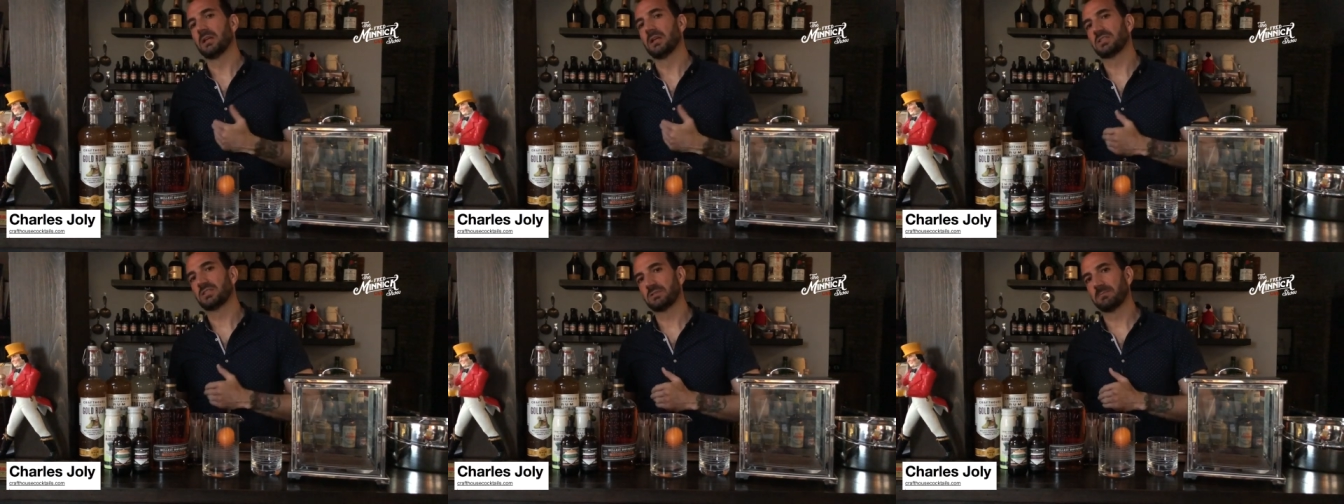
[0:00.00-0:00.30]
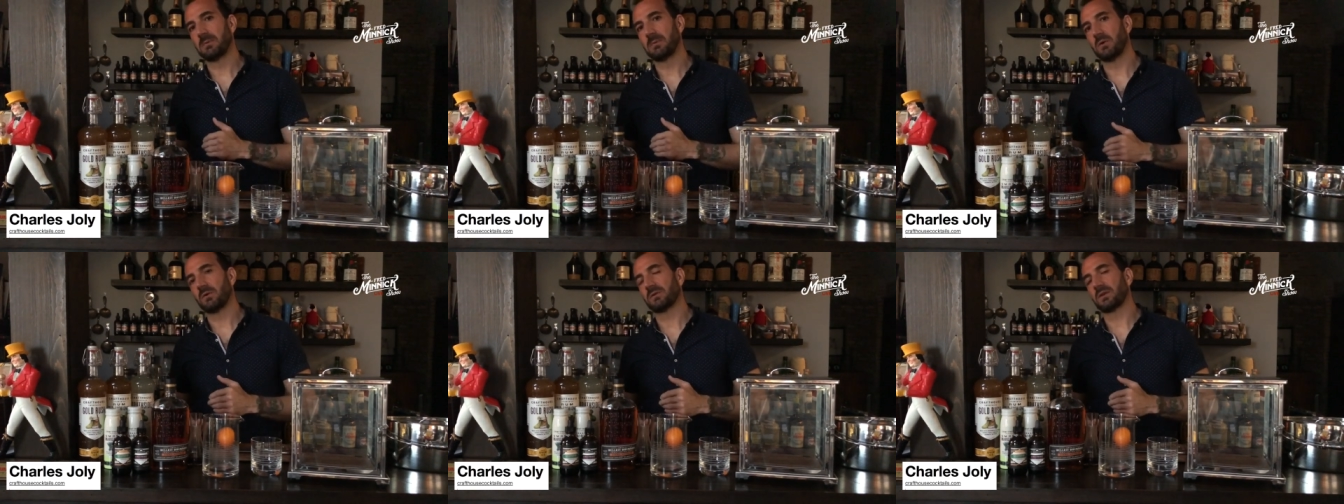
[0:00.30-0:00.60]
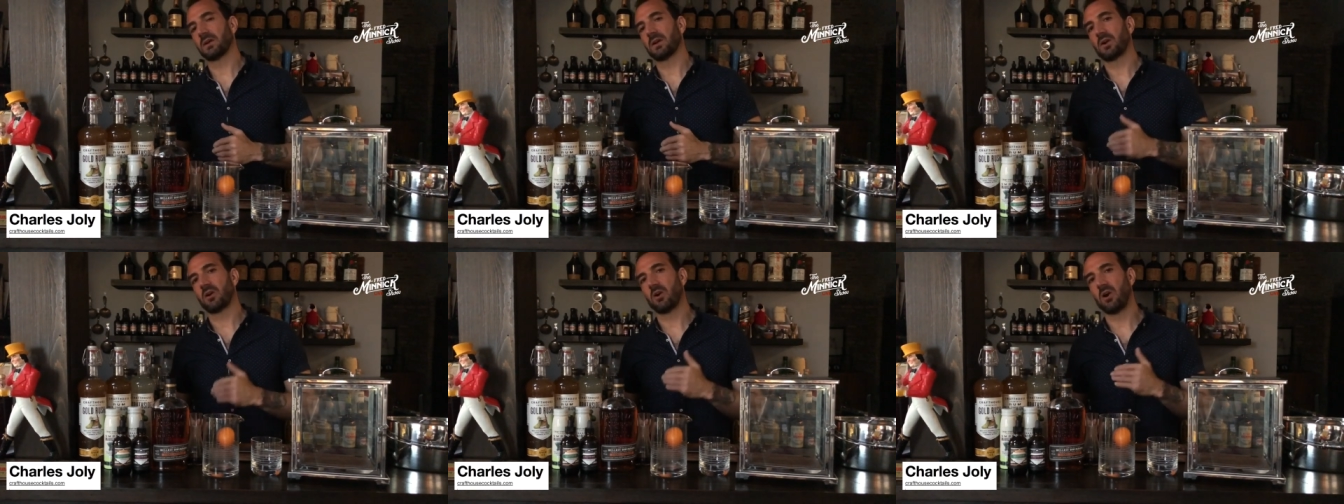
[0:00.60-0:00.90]

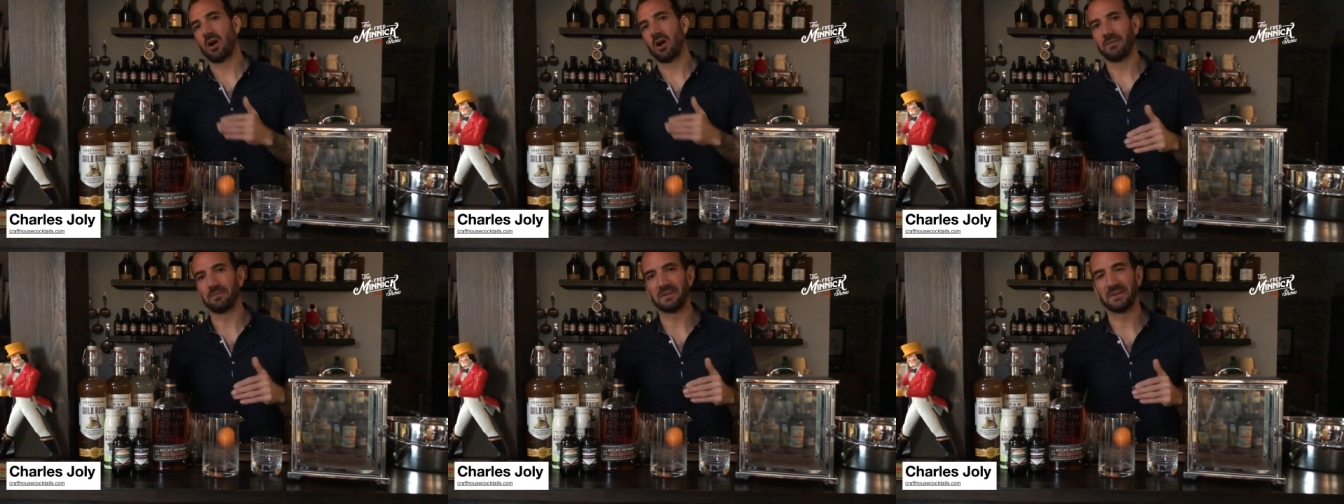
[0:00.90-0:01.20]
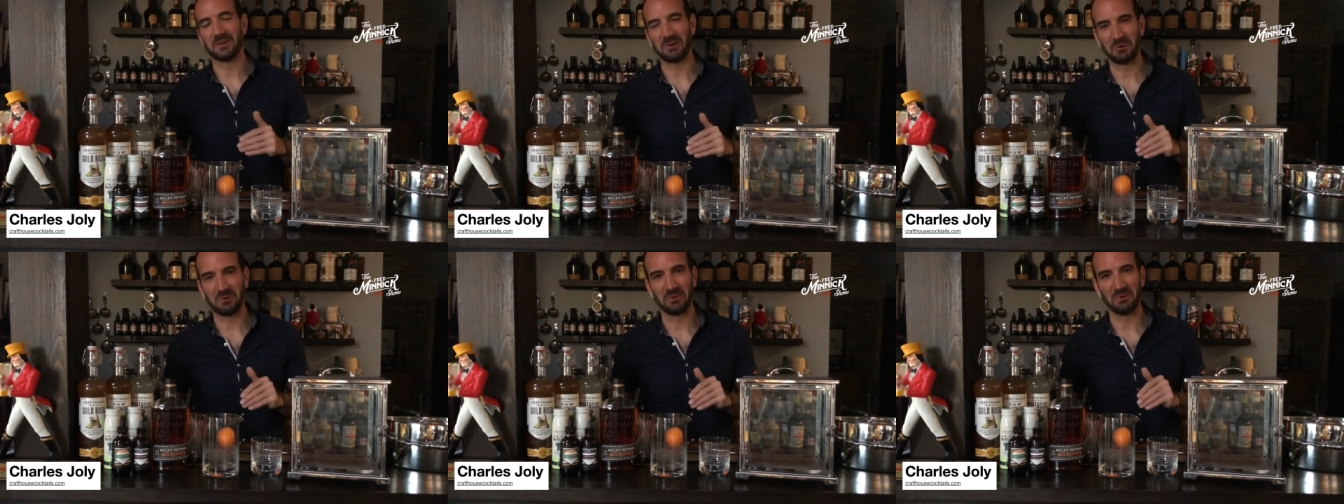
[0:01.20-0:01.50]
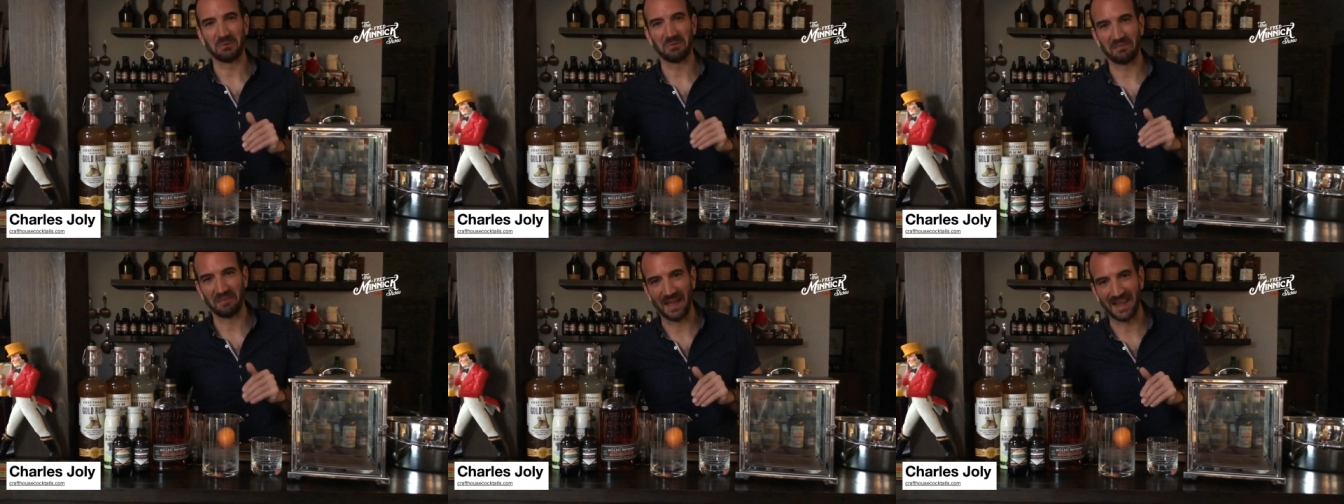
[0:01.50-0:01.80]
smoked coffee
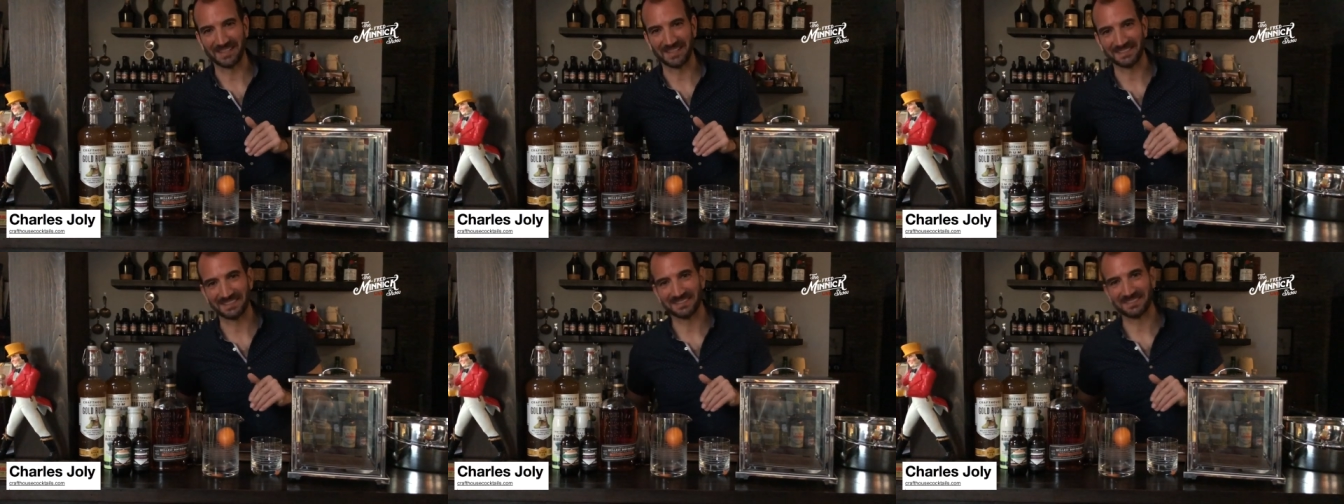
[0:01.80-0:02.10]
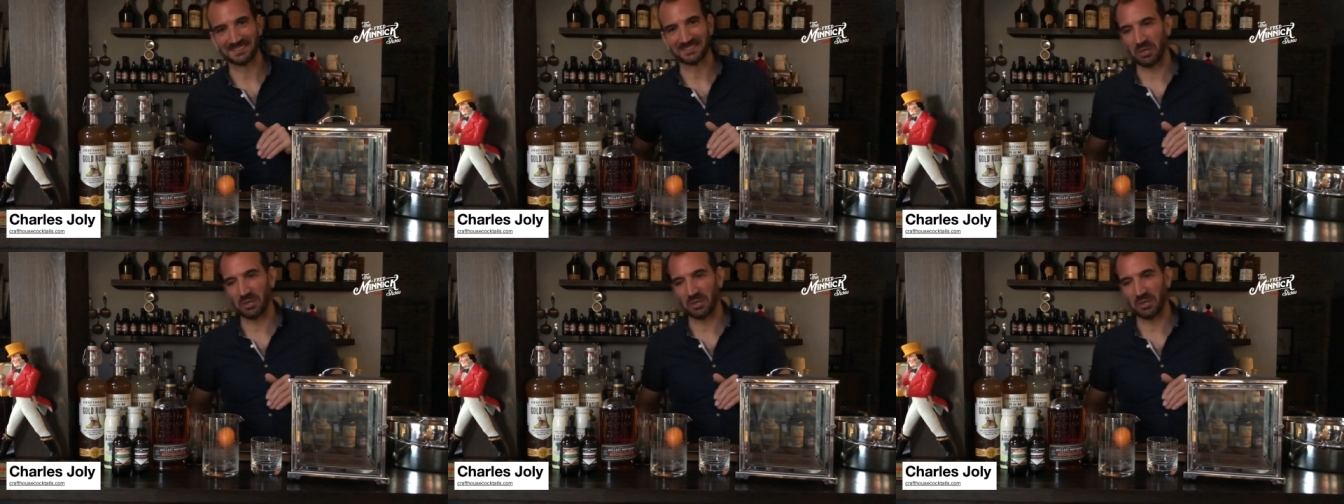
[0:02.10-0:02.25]
Old Fashioned.